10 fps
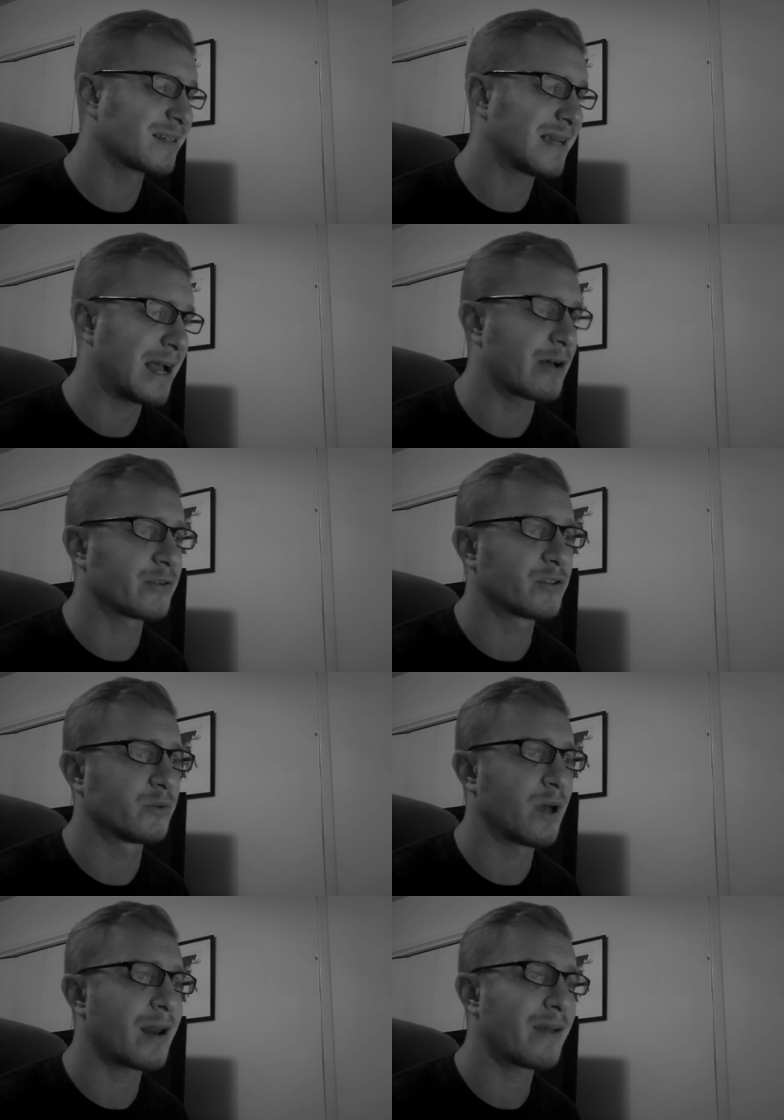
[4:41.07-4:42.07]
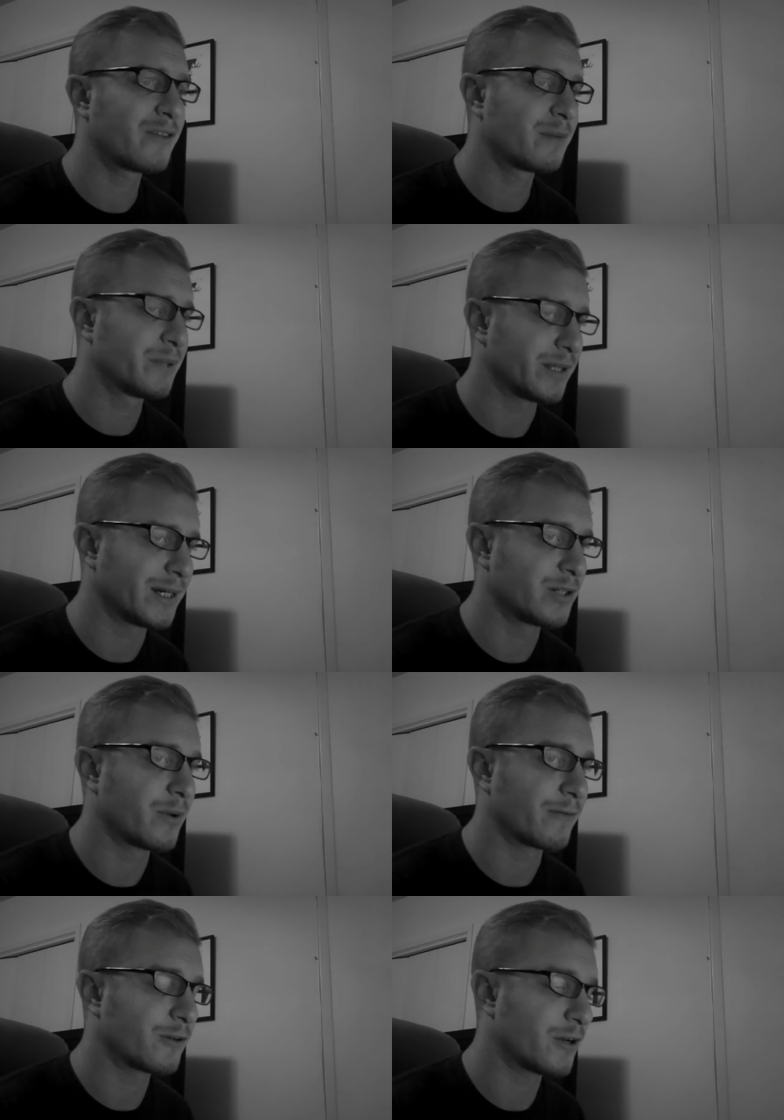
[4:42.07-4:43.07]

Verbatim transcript: and cows do not have the ability to have